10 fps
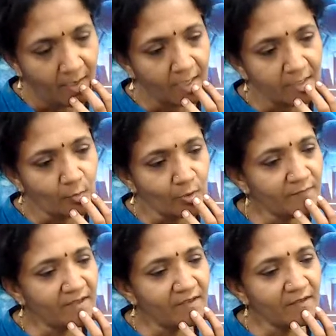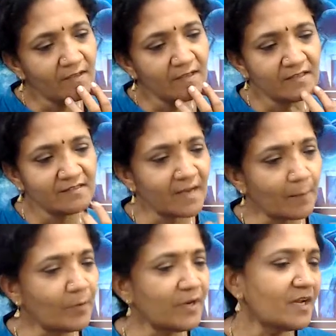And the only way, it's an
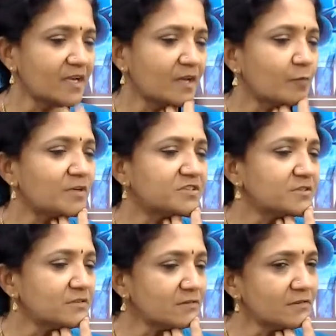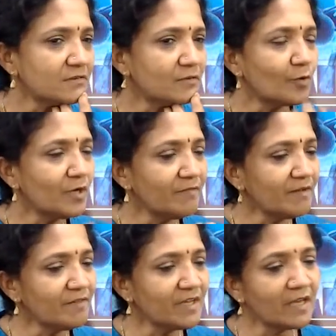empirical equation, the only
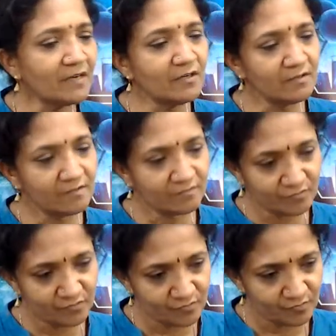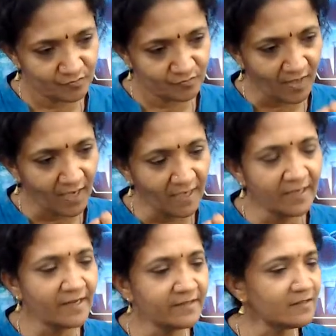way we can
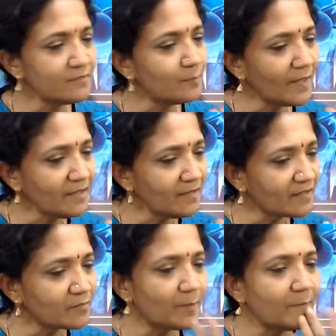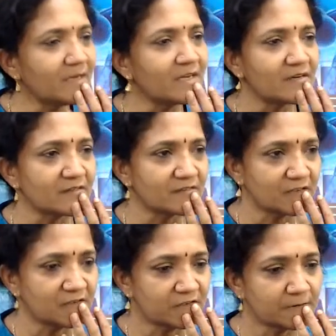validate it is by experimental
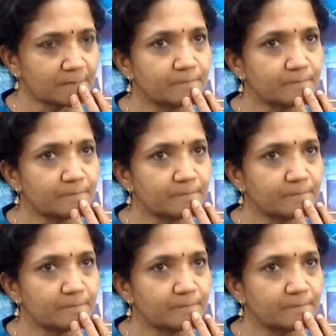results.